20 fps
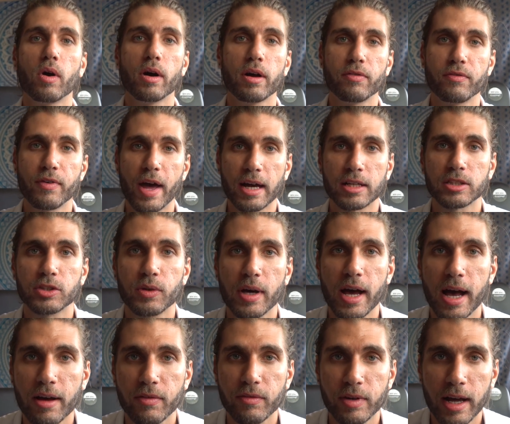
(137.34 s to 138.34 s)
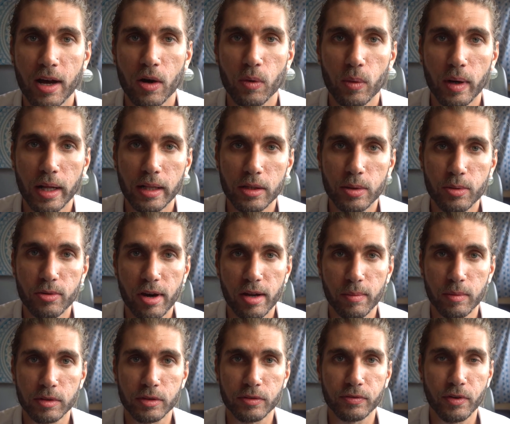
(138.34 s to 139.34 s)
effects you have and how well you were
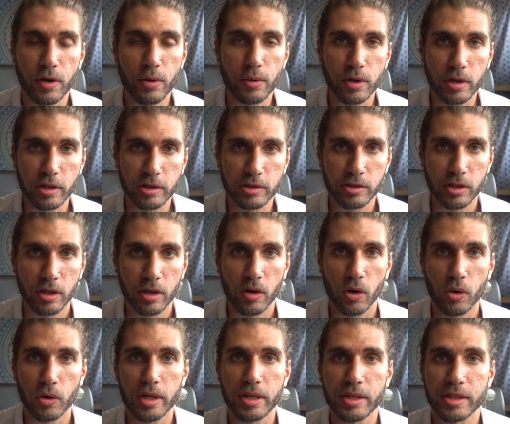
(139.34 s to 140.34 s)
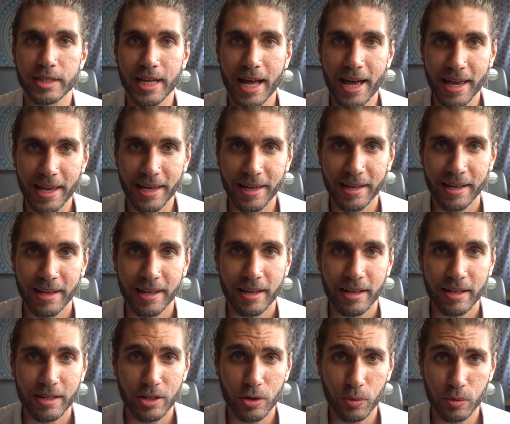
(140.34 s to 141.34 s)
able to focus on each day.
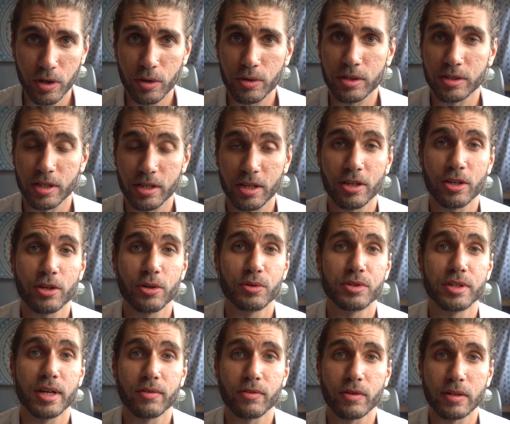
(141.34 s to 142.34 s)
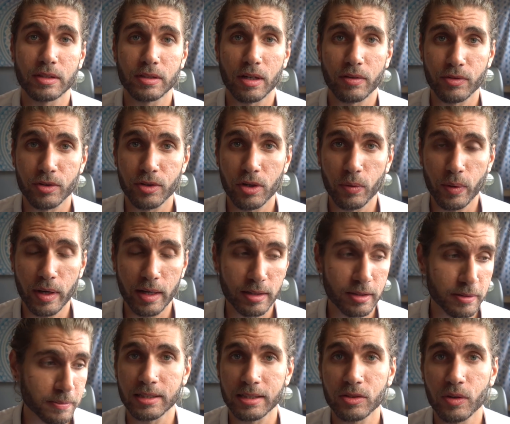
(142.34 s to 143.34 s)
You will notice a huge difference after 2
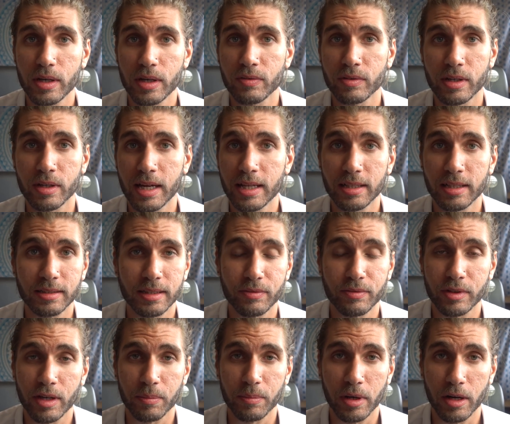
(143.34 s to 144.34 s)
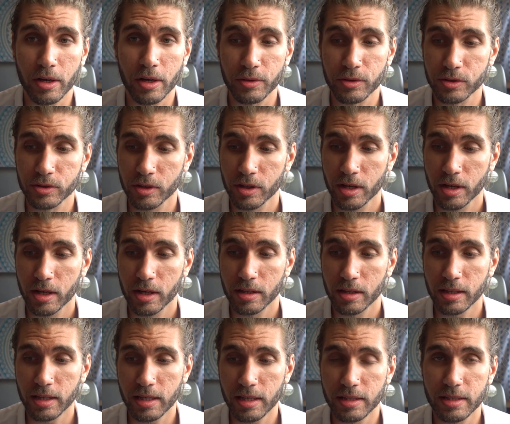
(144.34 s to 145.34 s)
weeks. It doesn't even come close.
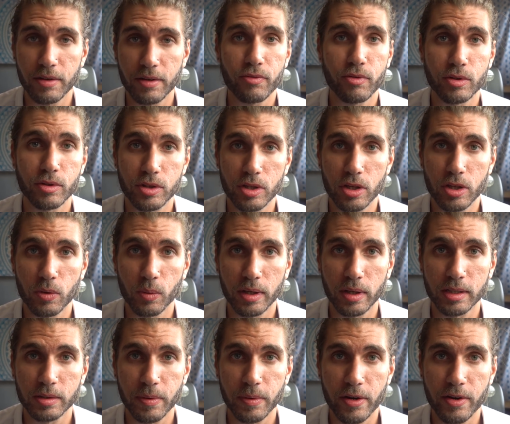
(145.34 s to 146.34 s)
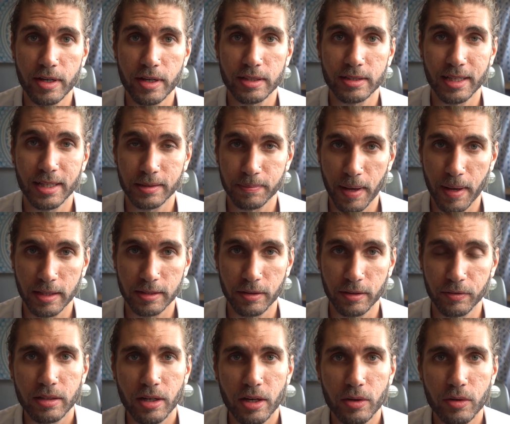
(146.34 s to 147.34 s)
The difference that you will experience is
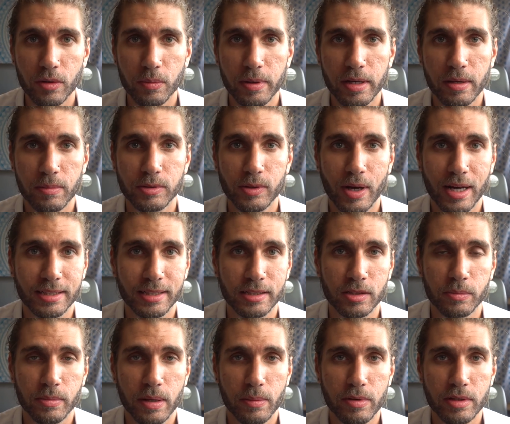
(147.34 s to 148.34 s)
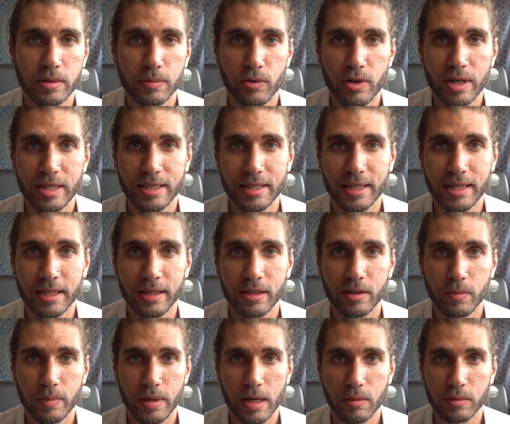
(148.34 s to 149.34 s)
massive. You know, you'll be able to access your memories more easily.
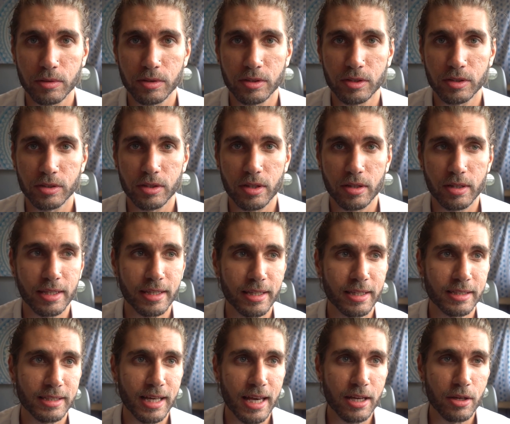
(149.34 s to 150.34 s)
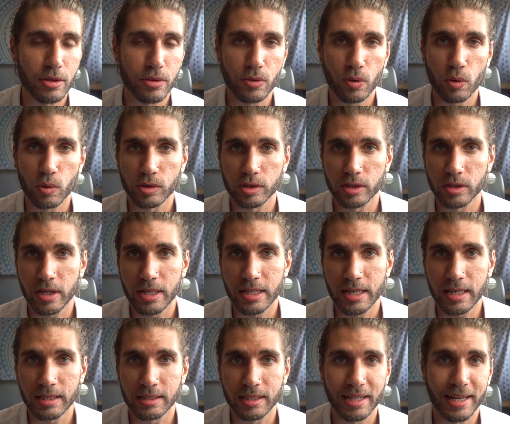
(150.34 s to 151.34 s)
You'll be able to just take thoughts and
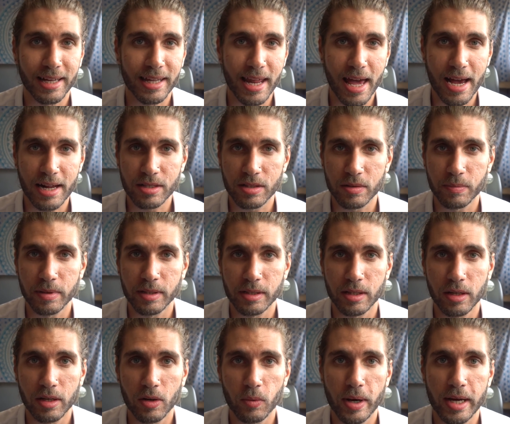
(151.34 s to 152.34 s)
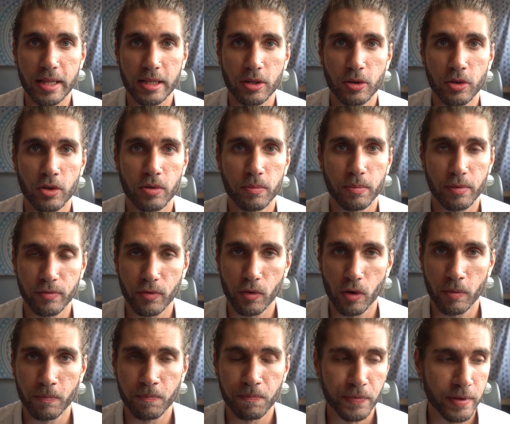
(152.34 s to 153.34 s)
ideas and connect them in a way that you couldn't
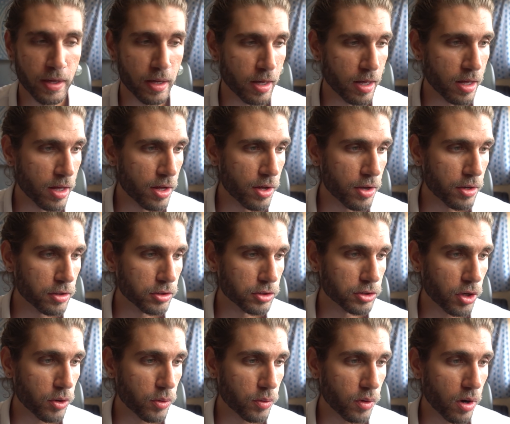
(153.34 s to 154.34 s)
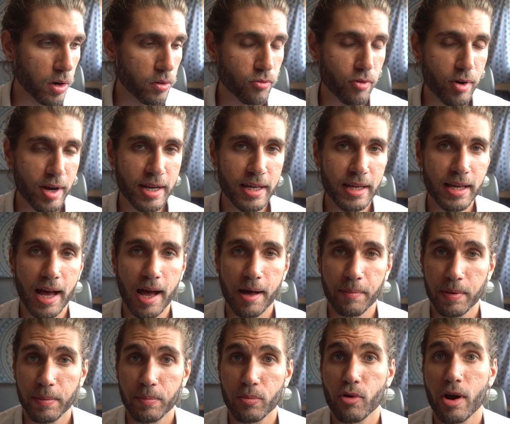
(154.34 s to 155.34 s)
before. So I really
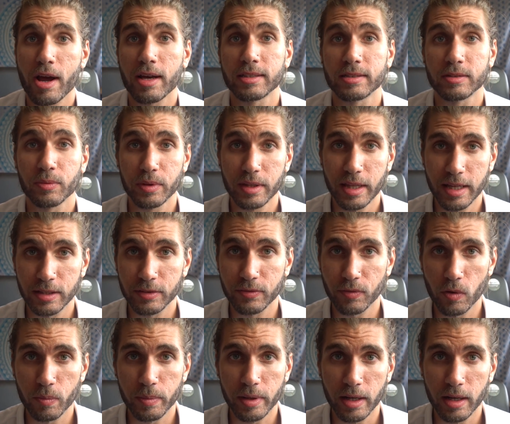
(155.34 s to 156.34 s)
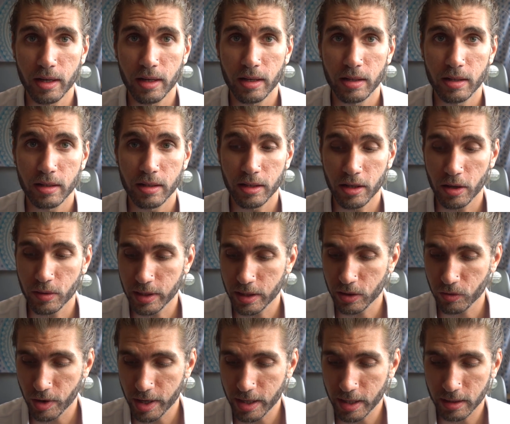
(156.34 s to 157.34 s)
am impressed with this formula. You know, the
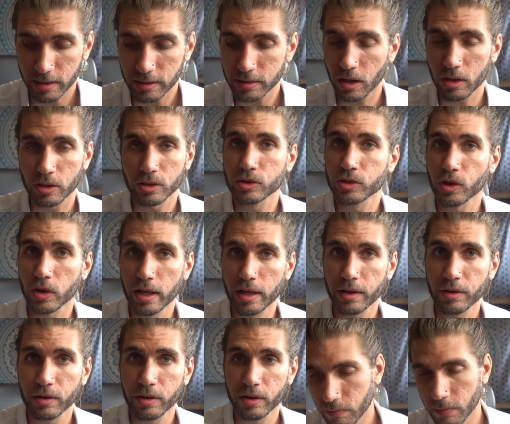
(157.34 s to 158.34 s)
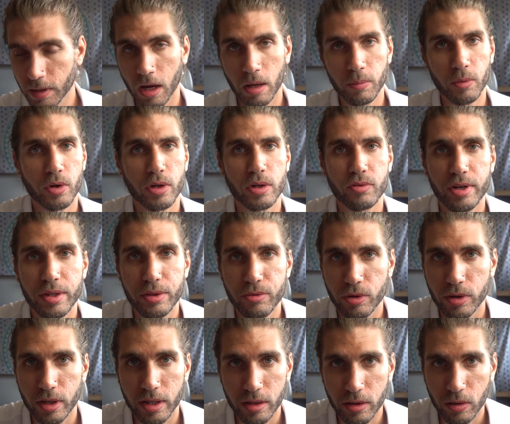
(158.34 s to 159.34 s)
ingredients are solid. I'm not going to read
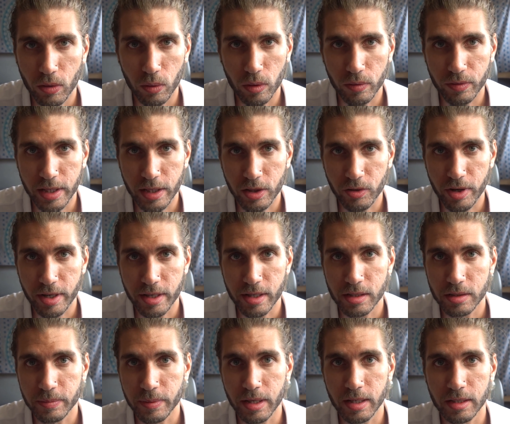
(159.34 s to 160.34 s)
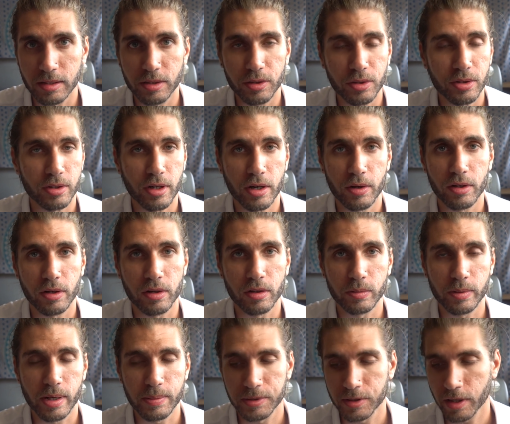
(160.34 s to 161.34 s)
through all of the ingredients because you can go and look
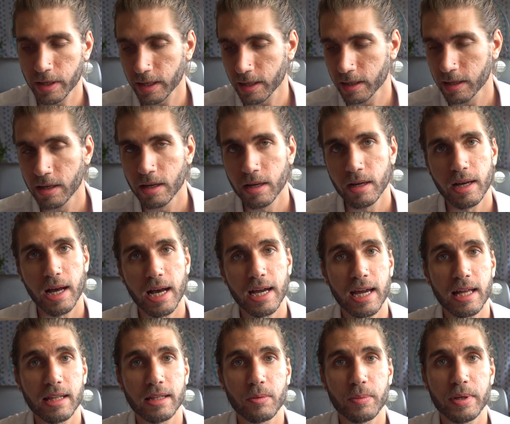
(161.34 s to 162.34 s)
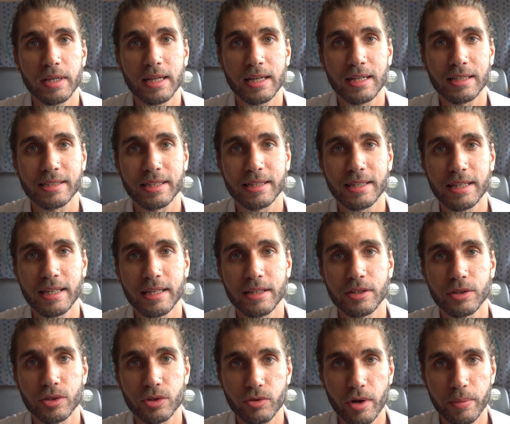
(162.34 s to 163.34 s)
on the website. Again, there'll be links in the
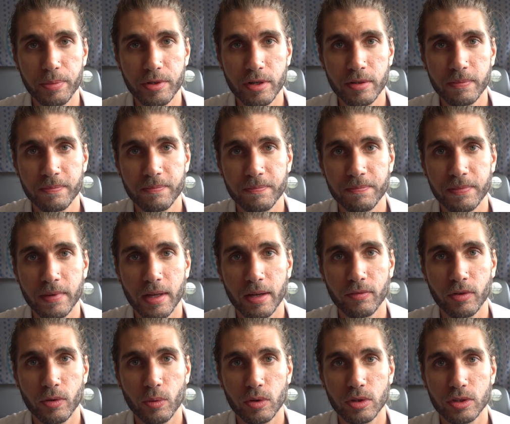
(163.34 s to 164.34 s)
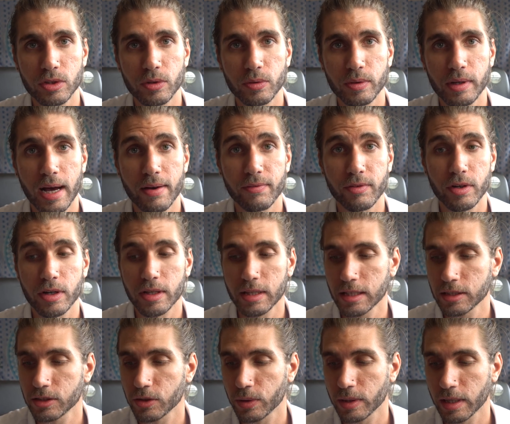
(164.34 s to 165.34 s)
description. If you want to have a look at
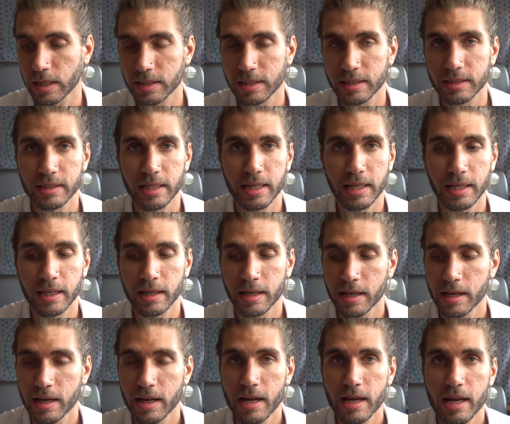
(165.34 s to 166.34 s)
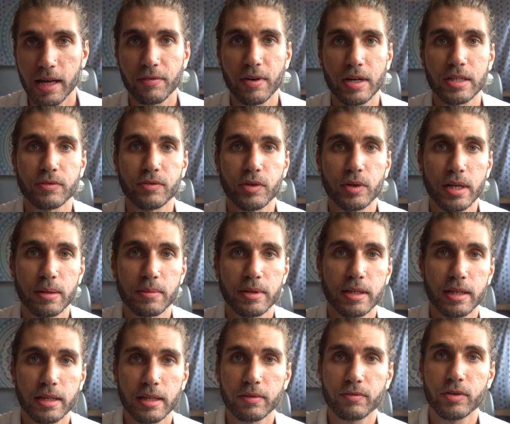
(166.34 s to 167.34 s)
this, you can actually see, in fact, if
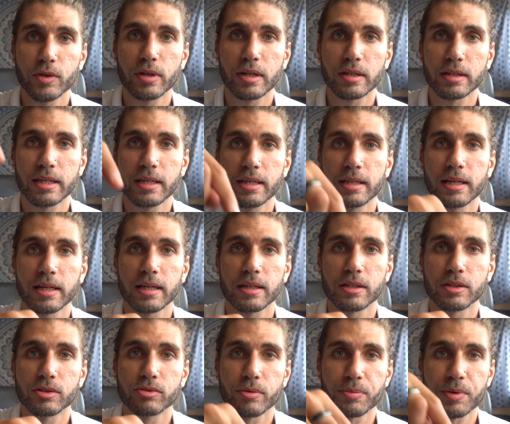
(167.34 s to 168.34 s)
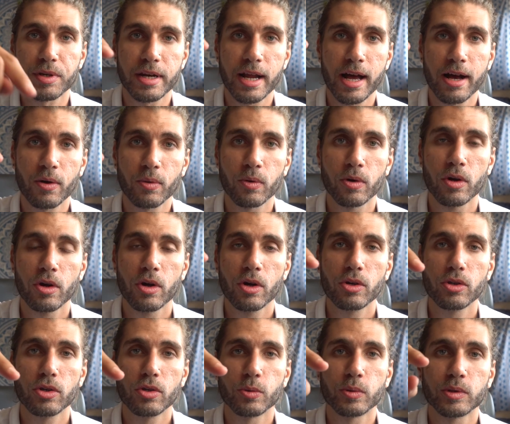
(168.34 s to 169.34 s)
you click the link in the description now,
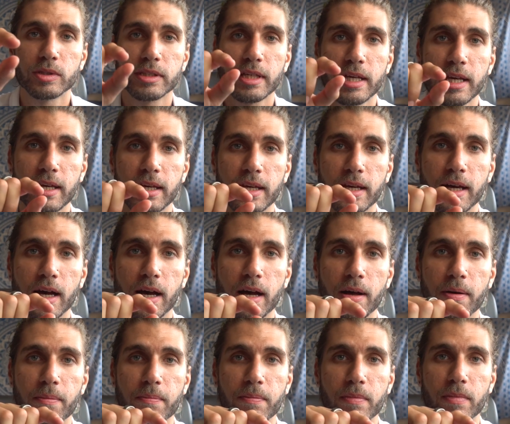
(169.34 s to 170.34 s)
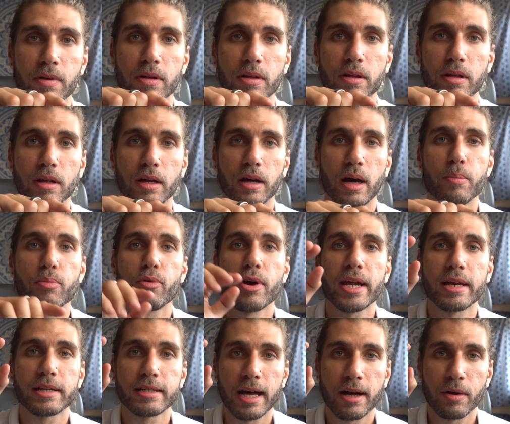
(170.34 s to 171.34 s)
you will see a
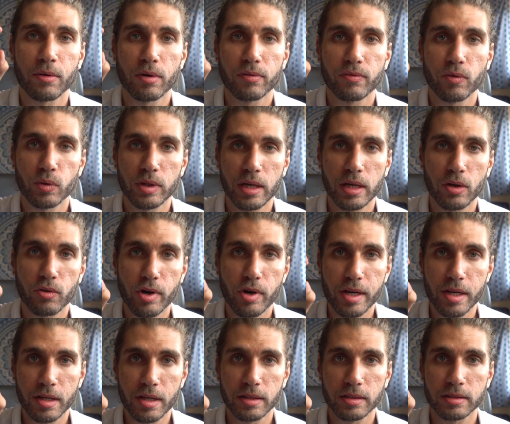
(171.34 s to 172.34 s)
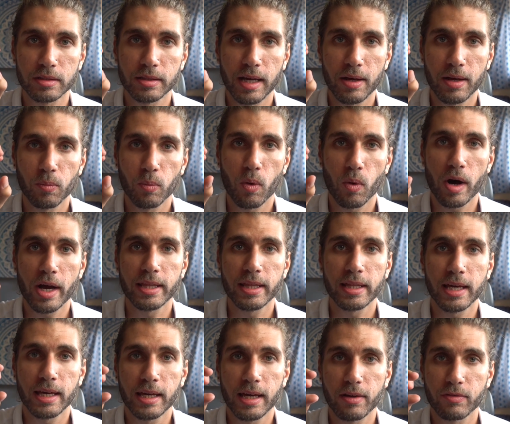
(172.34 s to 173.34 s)
breakdown of all the ingredients and why
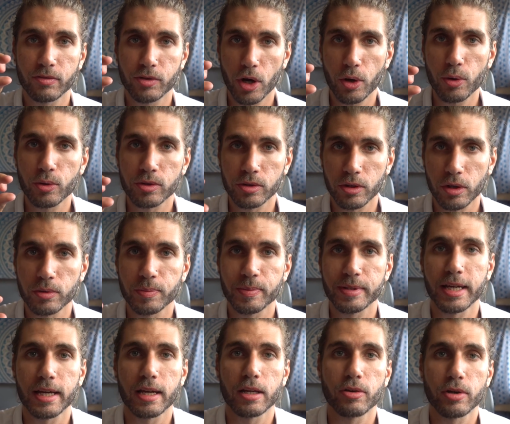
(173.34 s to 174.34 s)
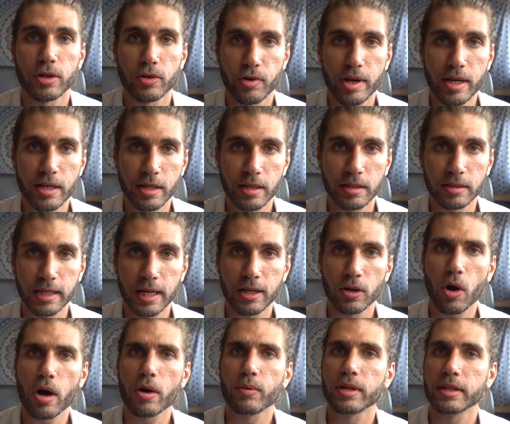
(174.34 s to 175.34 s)
they have chosen those particular ingredients. And
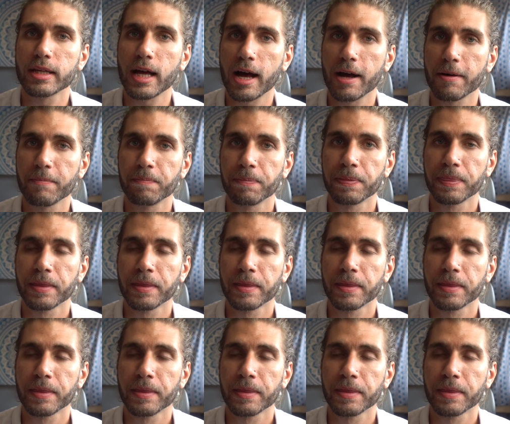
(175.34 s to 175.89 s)
not only that,